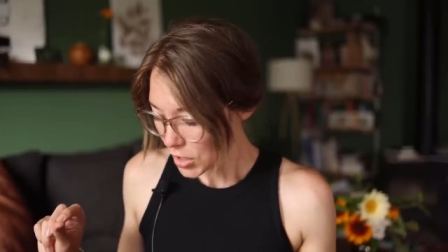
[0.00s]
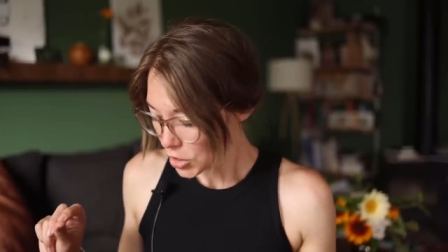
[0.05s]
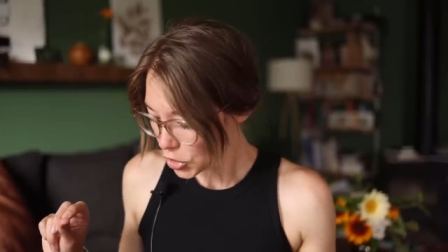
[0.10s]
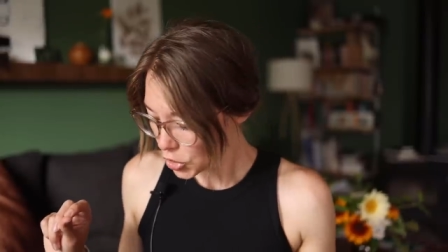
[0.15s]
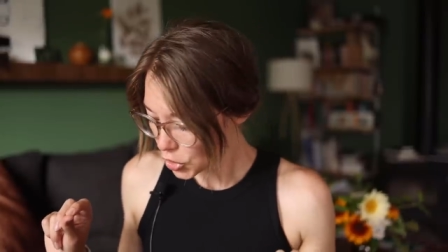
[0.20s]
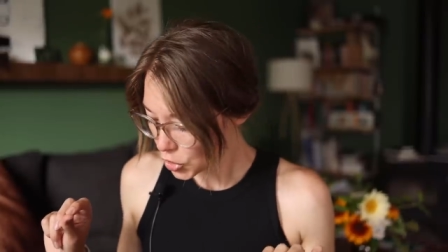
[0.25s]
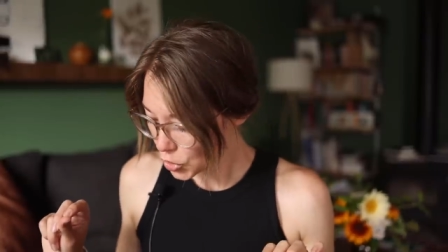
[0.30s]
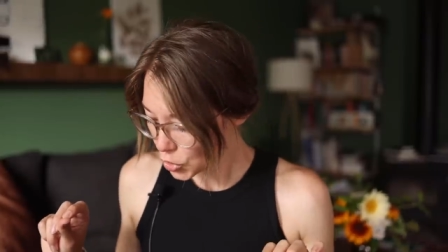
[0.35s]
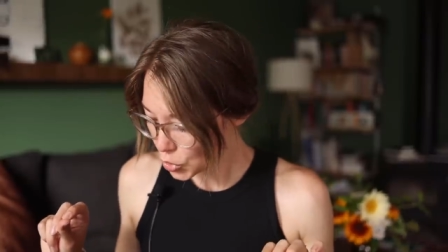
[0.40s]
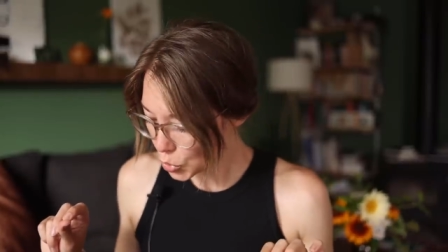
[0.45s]

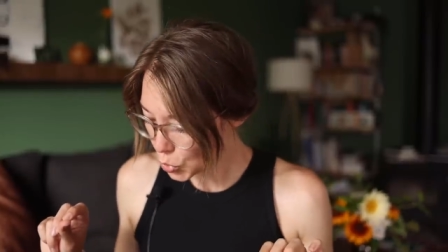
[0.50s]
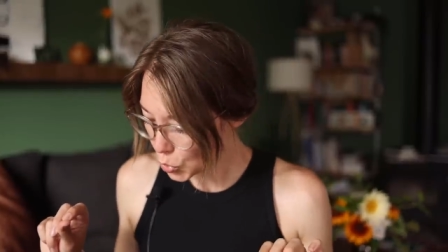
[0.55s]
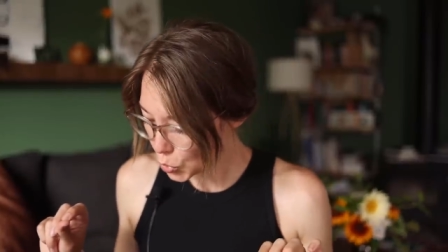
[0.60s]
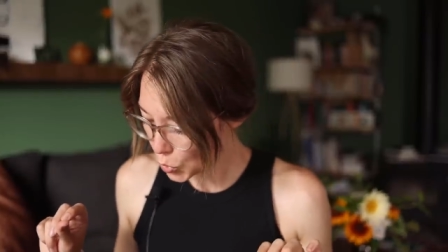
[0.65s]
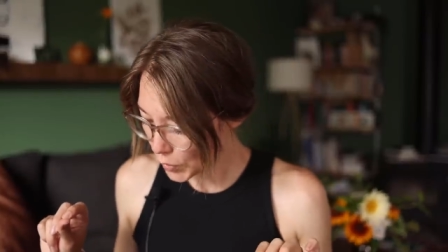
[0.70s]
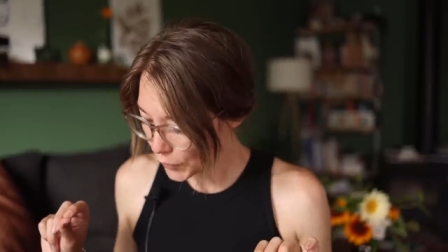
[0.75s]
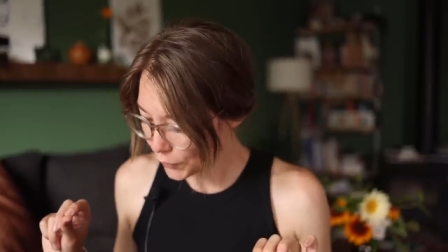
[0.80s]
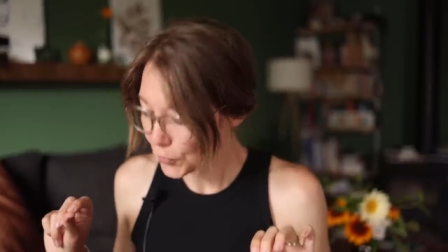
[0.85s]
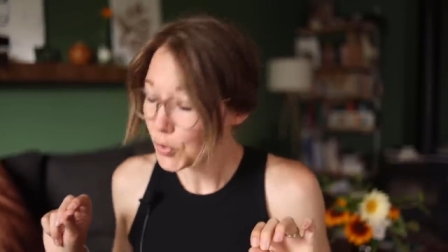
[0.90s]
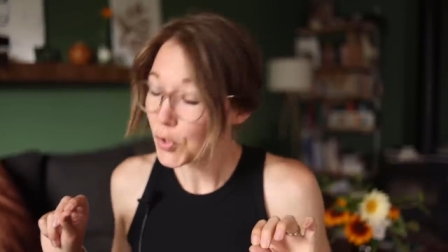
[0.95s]

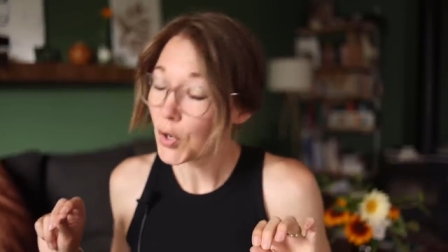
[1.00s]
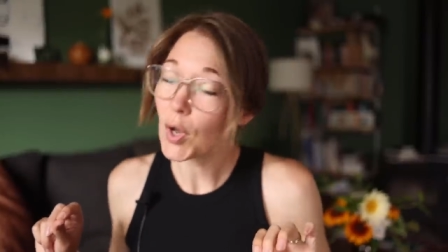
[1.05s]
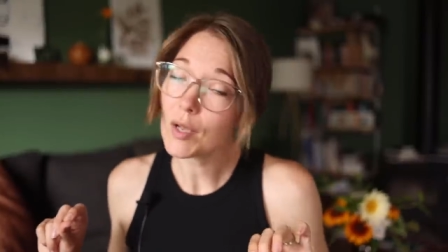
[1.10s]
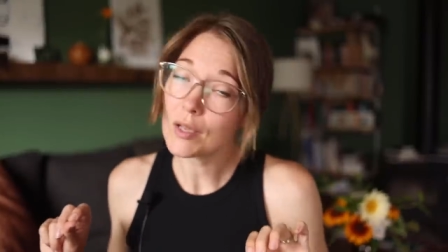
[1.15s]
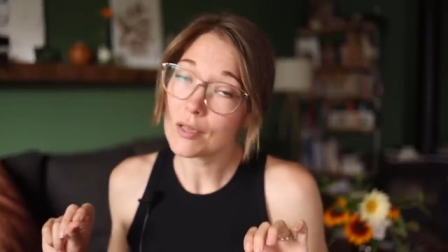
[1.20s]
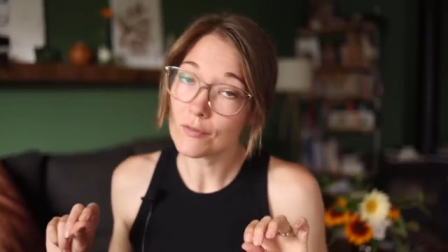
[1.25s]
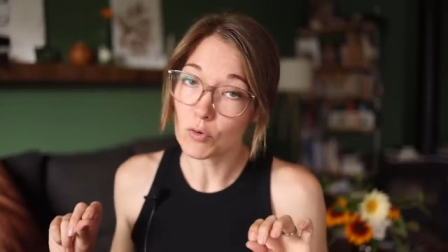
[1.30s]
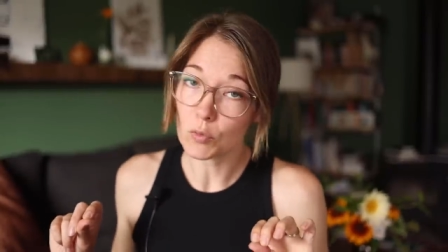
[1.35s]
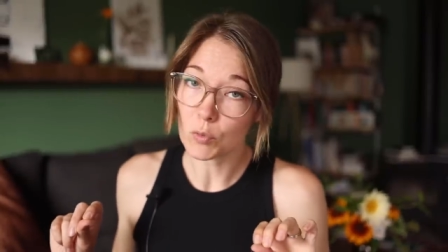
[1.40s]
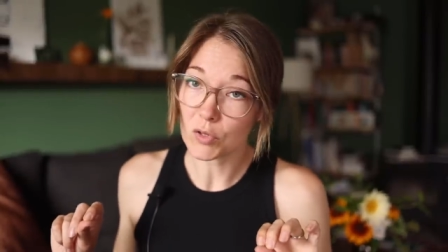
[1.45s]
So if you're
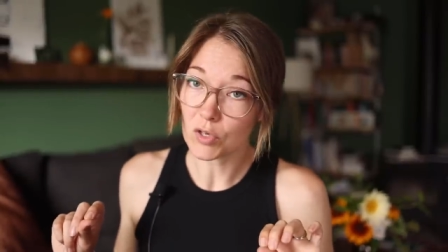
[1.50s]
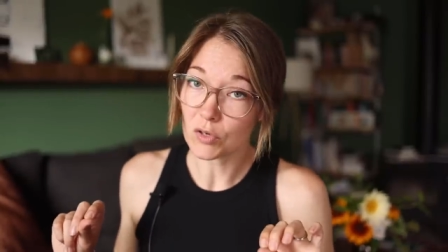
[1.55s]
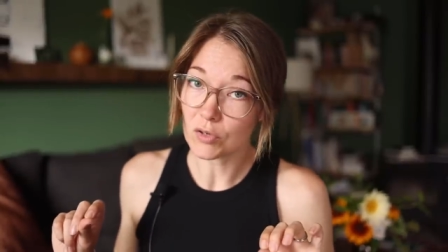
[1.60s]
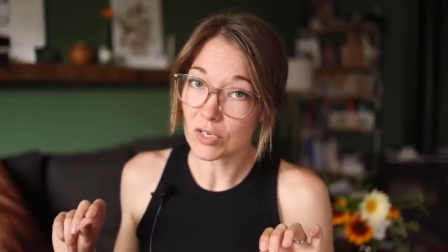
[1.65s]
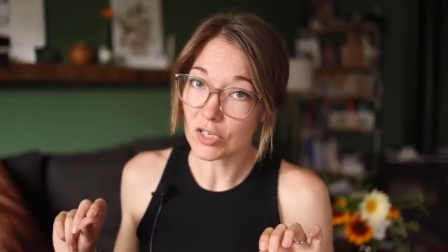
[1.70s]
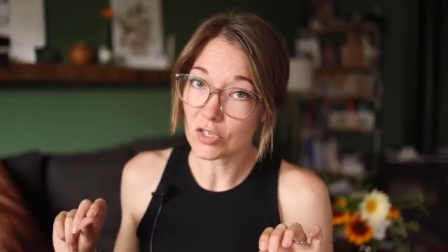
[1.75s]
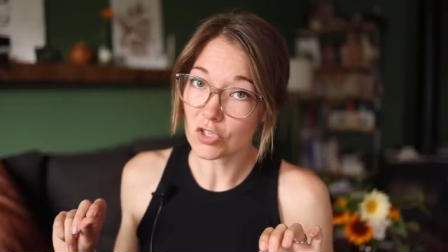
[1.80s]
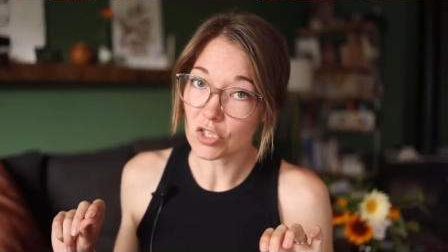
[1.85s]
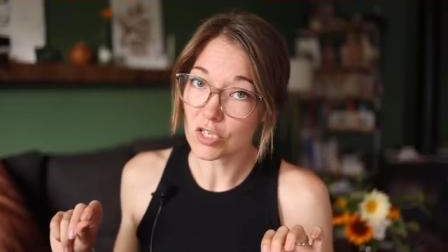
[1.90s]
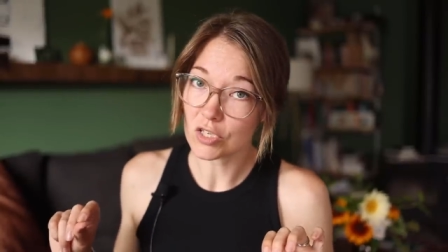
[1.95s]
not even with your
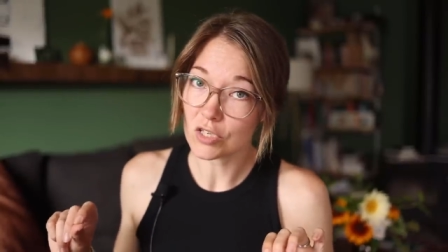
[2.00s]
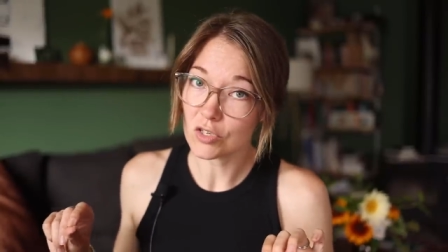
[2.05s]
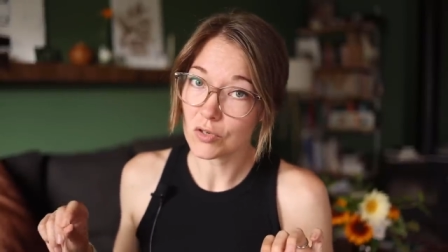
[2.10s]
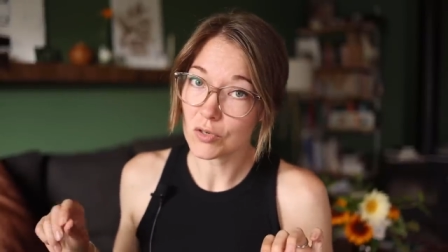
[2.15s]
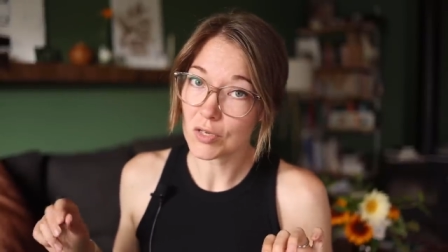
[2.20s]
tension,